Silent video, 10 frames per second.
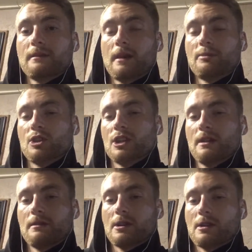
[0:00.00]
I
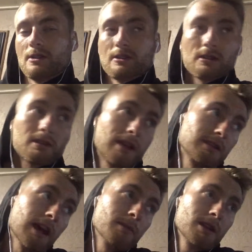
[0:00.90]
appreciate the current circumstances
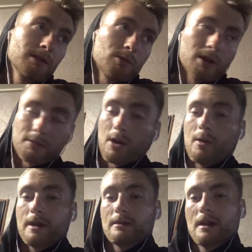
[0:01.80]
I'm in, where I'm
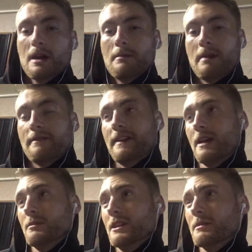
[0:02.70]
going, my
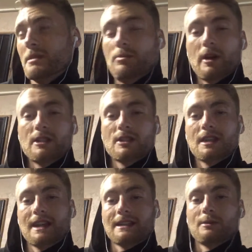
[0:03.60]
family, the people I just
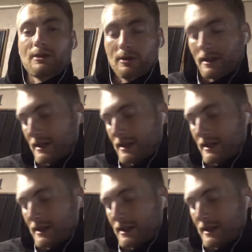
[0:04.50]
connected with earlier